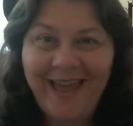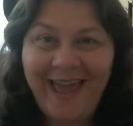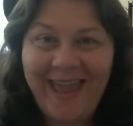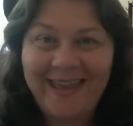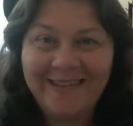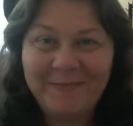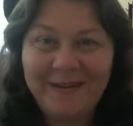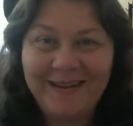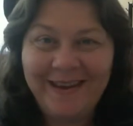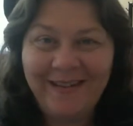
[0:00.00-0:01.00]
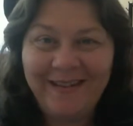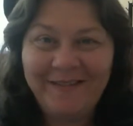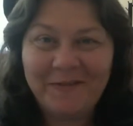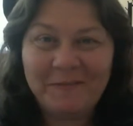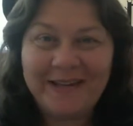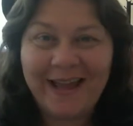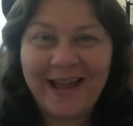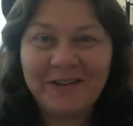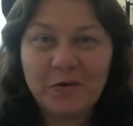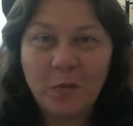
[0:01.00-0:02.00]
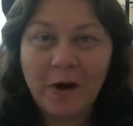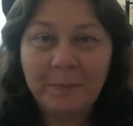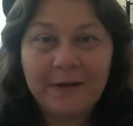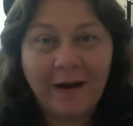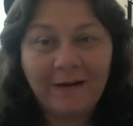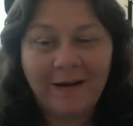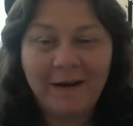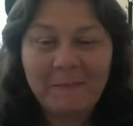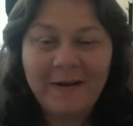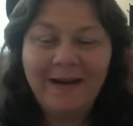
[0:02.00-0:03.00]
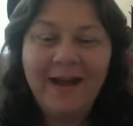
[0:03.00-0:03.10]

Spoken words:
Hey, it's me, Kelly, from TakeActionWOM.com.